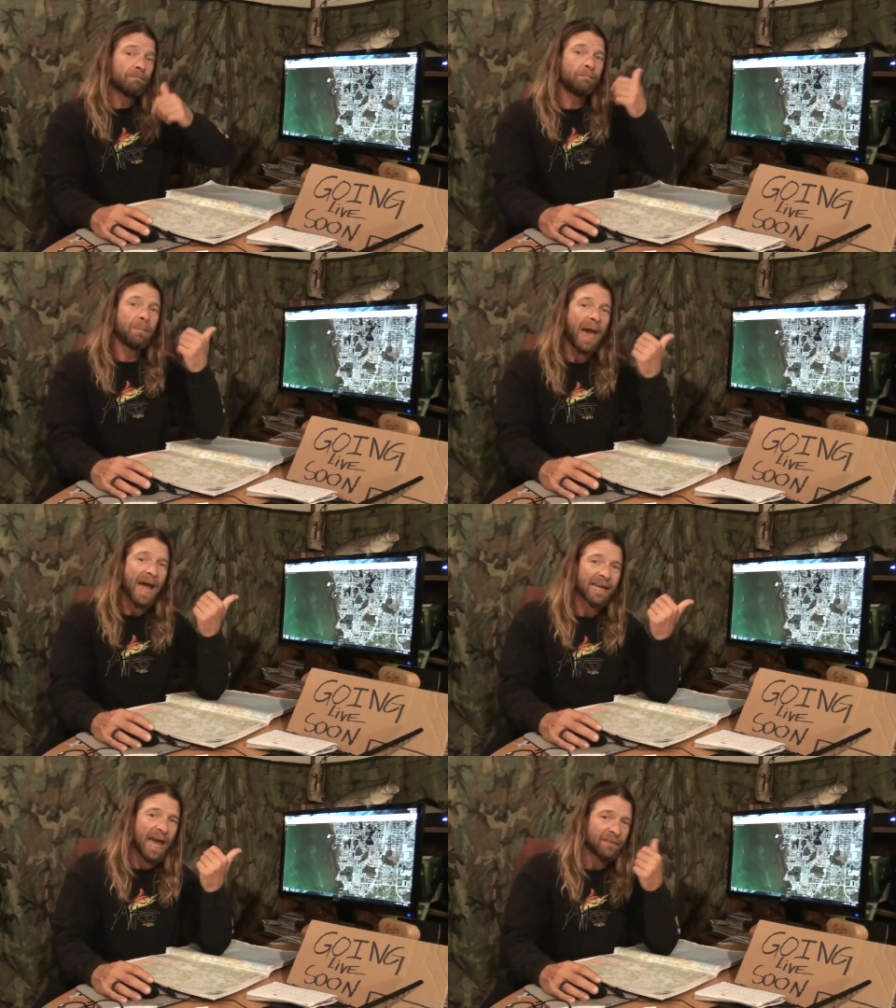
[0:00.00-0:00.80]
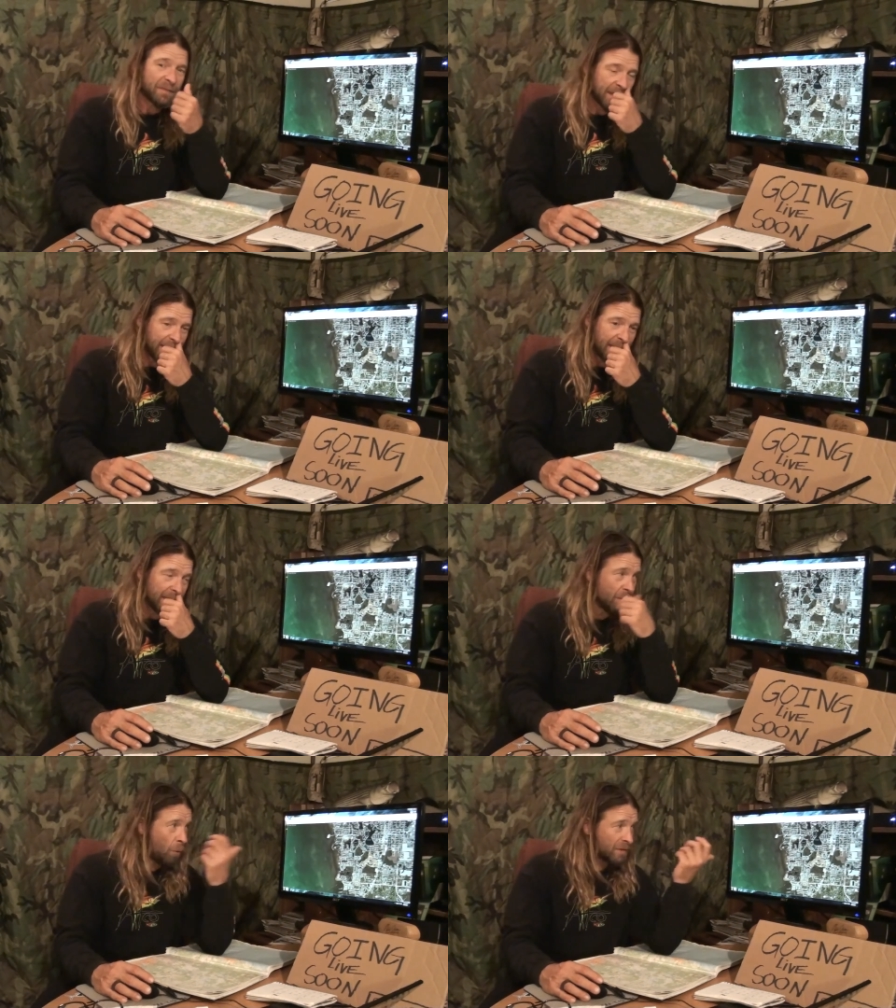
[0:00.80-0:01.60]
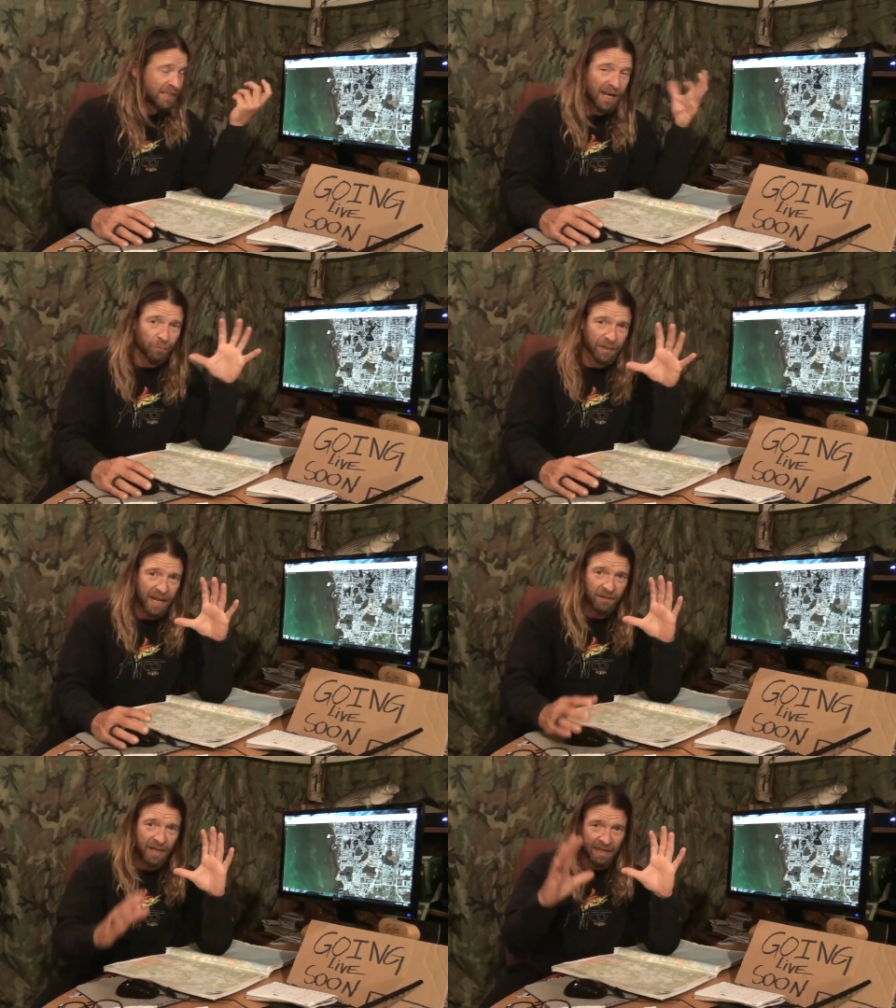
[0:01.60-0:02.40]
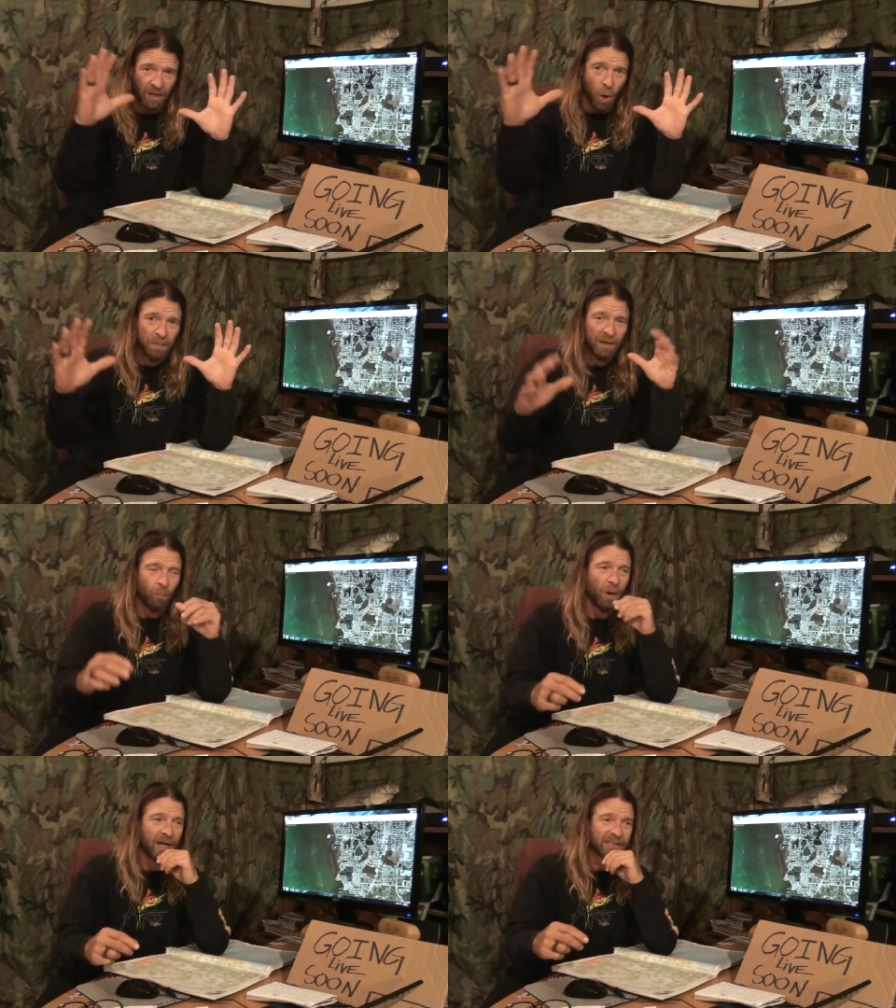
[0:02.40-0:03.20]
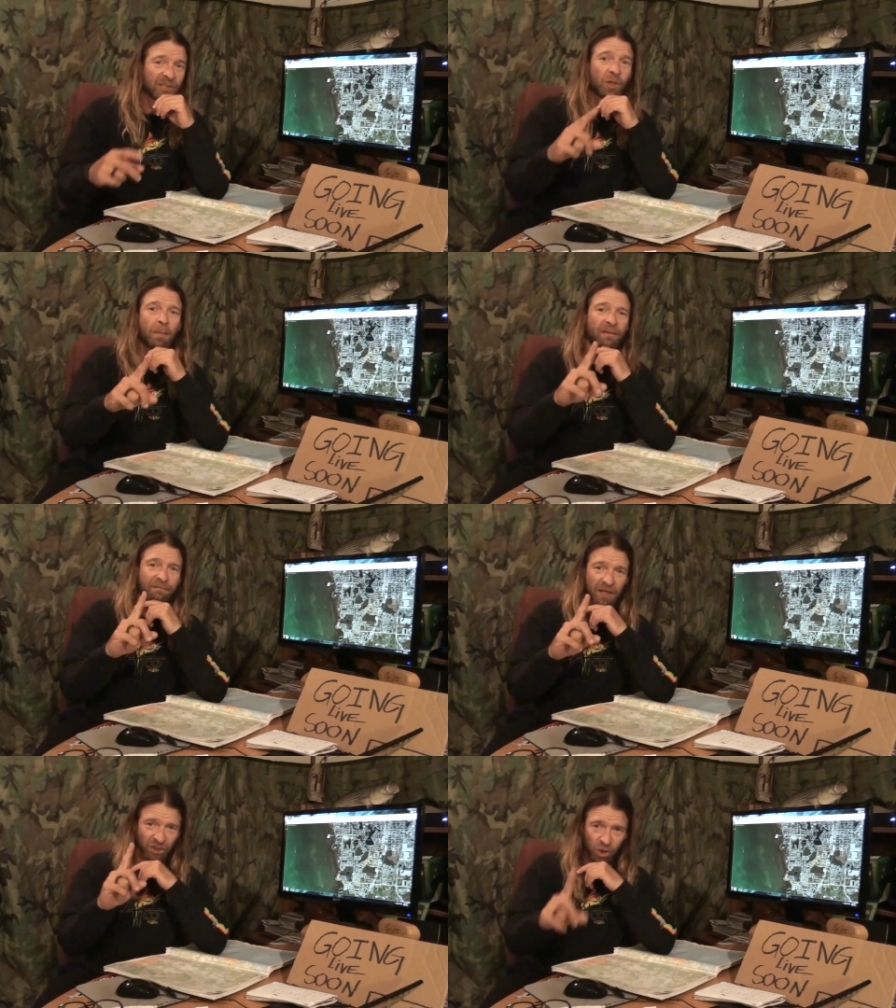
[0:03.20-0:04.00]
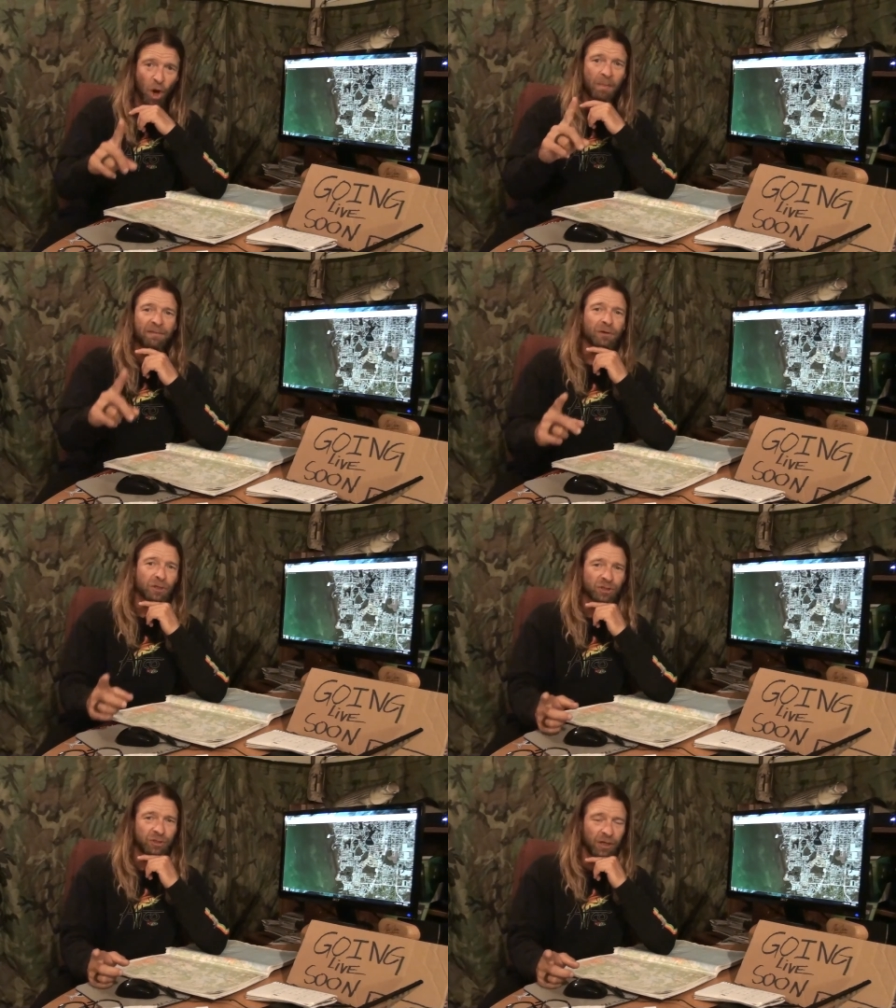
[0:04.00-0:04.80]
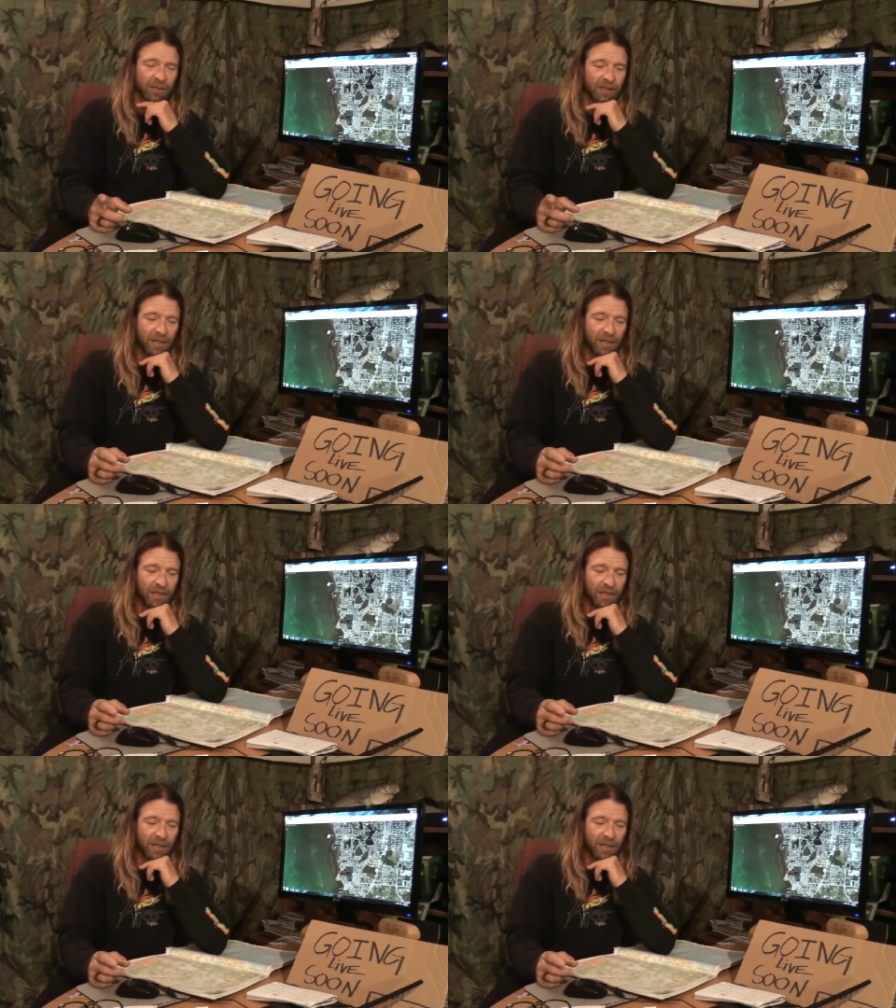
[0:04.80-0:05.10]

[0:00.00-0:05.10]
Back at the Horse Island where that opening was, I saw my first snook.